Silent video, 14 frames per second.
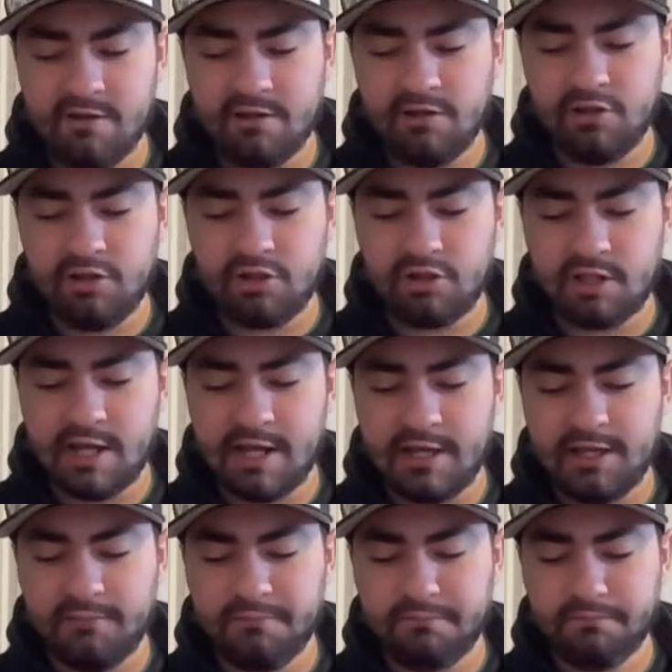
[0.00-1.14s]
it look like
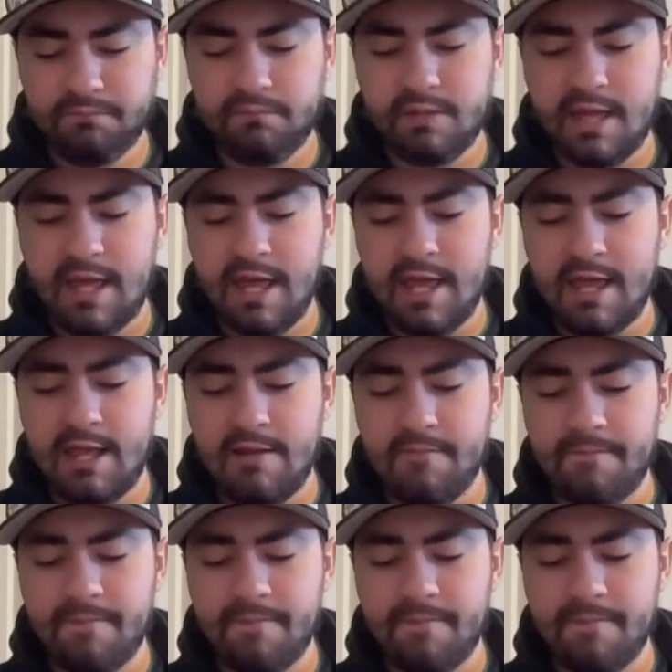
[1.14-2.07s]
a,